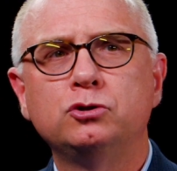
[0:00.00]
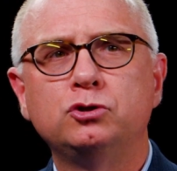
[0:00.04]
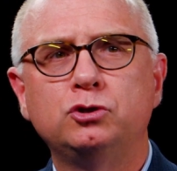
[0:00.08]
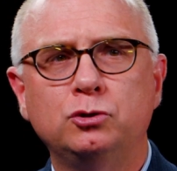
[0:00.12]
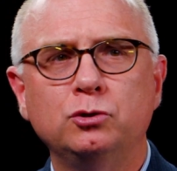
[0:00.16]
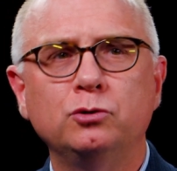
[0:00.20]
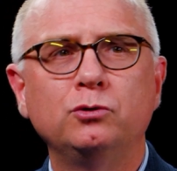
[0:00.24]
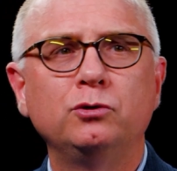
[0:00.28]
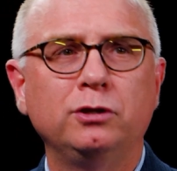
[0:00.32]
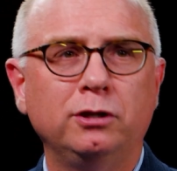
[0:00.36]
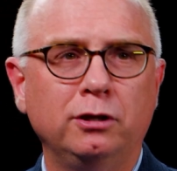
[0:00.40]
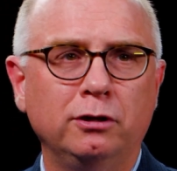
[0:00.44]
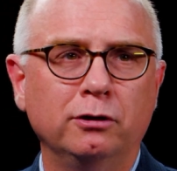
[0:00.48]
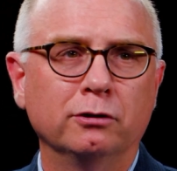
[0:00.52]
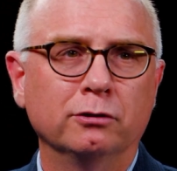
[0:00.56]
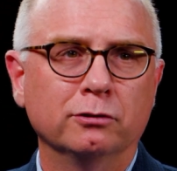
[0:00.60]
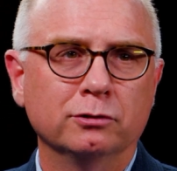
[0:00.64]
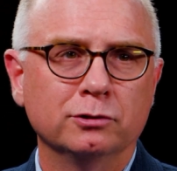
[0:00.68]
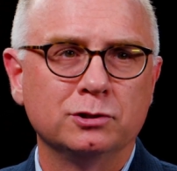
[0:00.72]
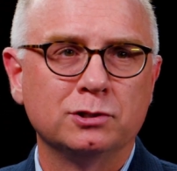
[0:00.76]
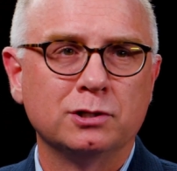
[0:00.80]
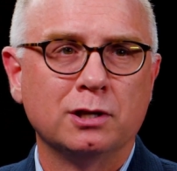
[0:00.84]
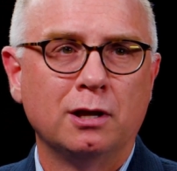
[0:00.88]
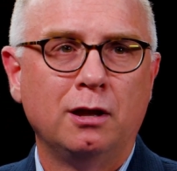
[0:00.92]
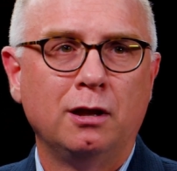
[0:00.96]
2
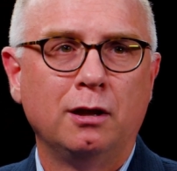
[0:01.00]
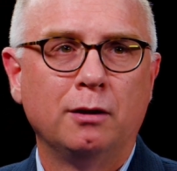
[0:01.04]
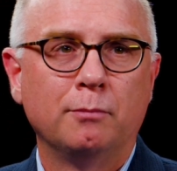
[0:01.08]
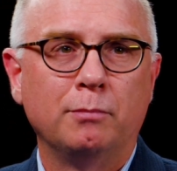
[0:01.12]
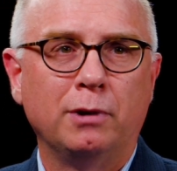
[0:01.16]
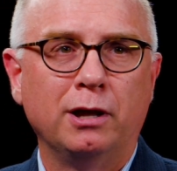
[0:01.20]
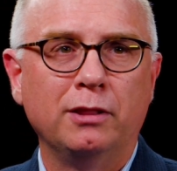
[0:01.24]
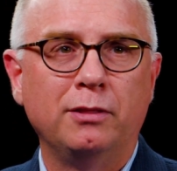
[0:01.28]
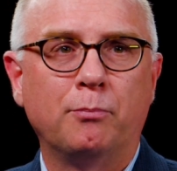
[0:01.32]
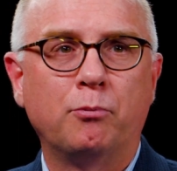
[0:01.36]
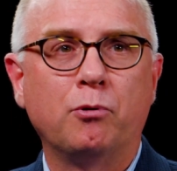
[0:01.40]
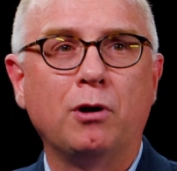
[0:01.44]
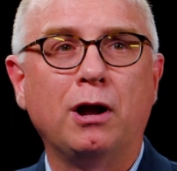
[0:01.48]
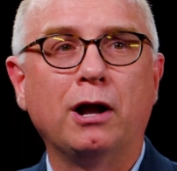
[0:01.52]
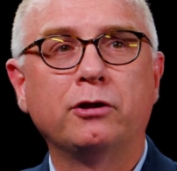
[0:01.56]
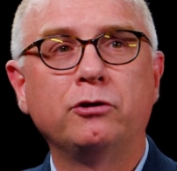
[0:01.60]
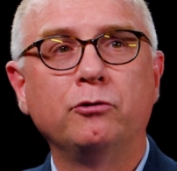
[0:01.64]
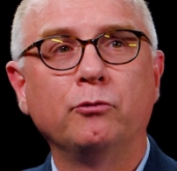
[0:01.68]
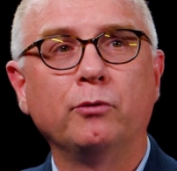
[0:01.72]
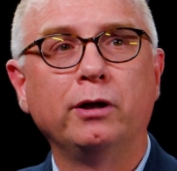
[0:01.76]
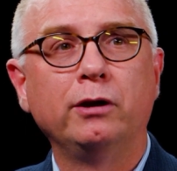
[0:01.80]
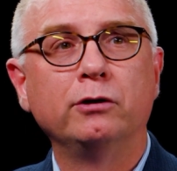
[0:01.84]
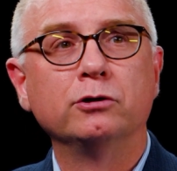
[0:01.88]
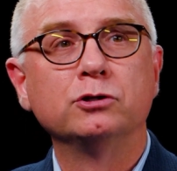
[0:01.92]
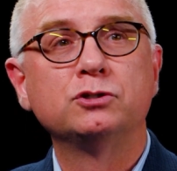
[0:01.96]
years by the
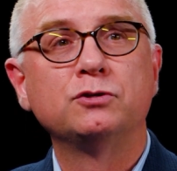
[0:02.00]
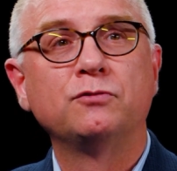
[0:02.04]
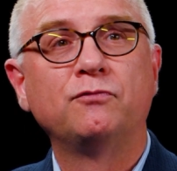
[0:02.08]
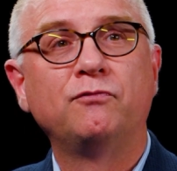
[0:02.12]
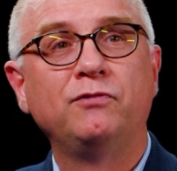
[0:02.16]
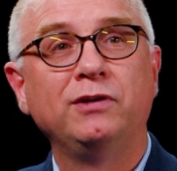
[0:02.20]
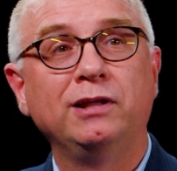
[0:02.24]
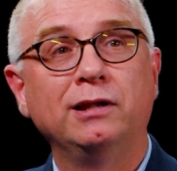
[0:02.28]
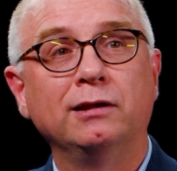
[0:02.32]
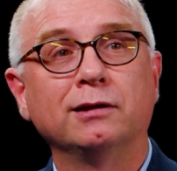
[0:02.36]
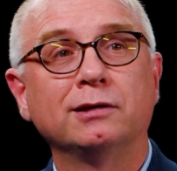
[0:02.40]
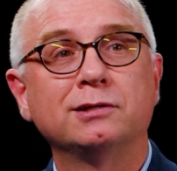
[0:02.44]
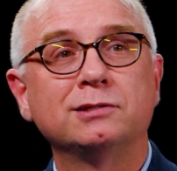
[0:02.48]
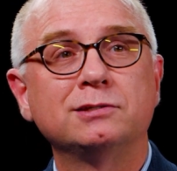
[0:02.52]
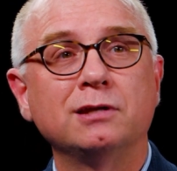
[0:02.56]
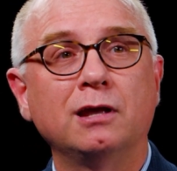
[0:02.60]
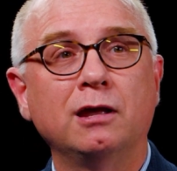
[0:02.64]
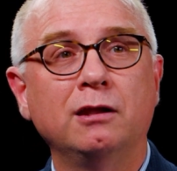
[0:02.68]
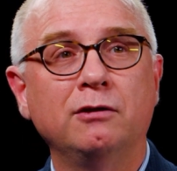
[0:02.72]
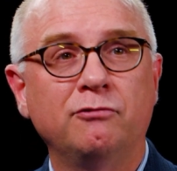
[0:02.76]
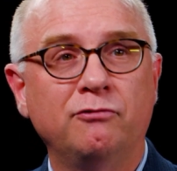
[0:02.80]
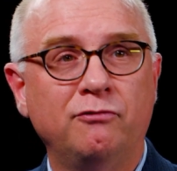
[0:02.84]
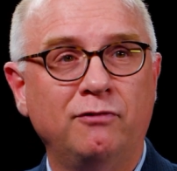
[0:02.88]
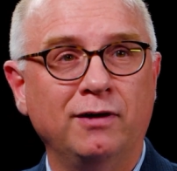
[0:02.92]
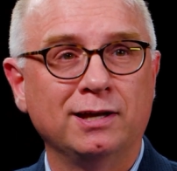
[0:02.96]
procurators Felix
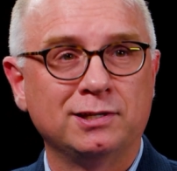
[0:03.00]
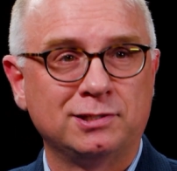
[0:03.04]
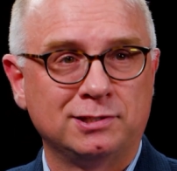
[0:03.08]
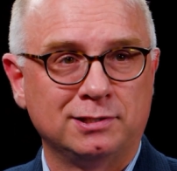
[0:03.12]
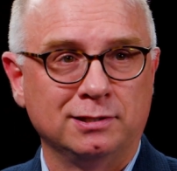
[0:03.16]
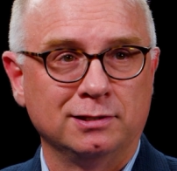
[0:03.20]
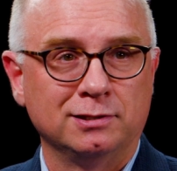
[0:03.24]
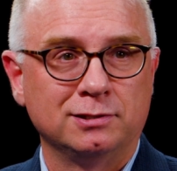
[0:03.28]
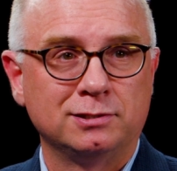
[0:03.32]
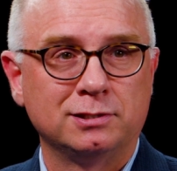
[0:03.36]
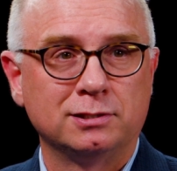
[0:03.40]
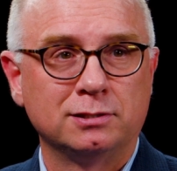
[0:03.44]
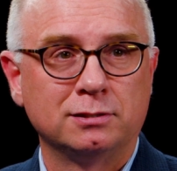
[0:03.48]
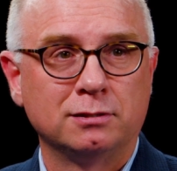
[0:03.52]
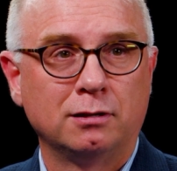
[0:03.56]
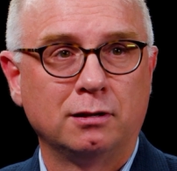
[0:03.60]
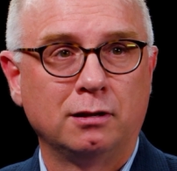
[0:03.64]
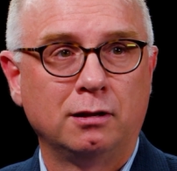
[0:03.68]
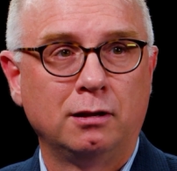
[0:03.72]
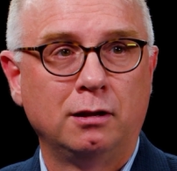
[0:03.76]
and Festus.